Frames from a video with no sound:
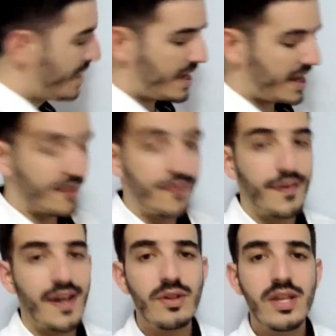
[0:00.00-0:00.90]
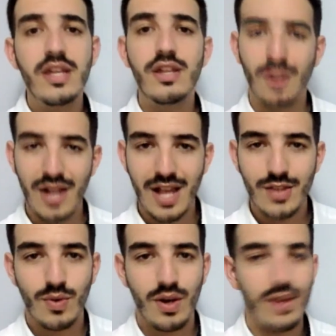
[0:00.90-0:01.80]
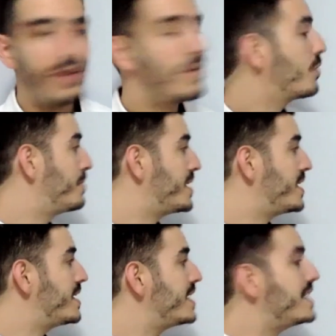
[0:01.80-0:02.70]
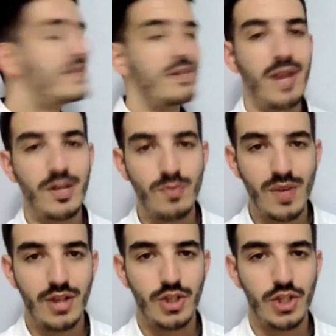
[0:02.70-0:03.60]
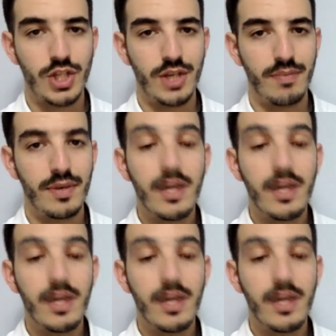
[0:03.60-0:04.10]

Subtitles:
And finally, the last one will be intimate relationship.